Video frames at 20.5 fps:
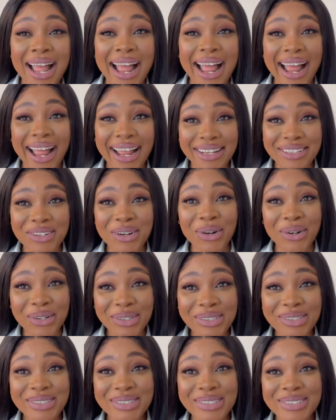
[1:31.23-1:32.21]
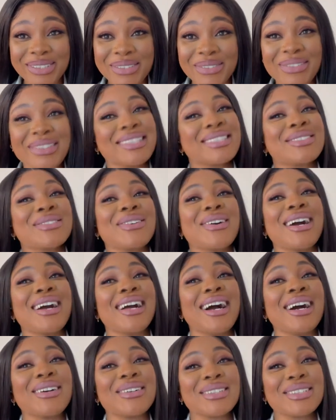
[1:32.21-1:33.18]
And also the reason why
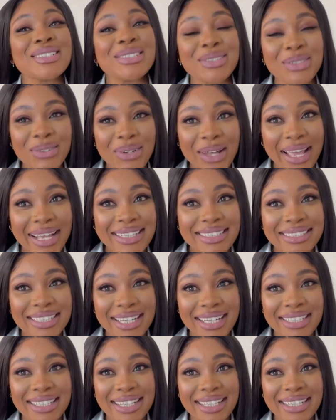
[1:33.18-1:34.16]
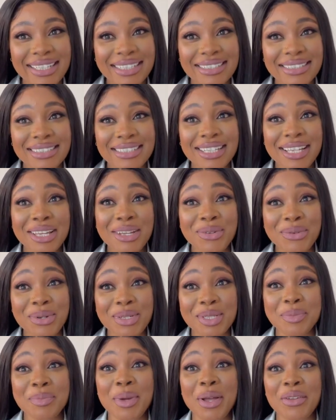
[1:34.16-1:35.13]
I was so excited is it
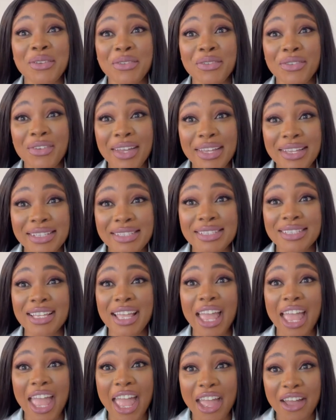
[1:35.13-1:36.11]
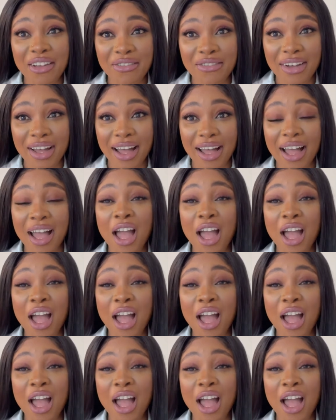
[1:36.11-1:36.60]
was my first ever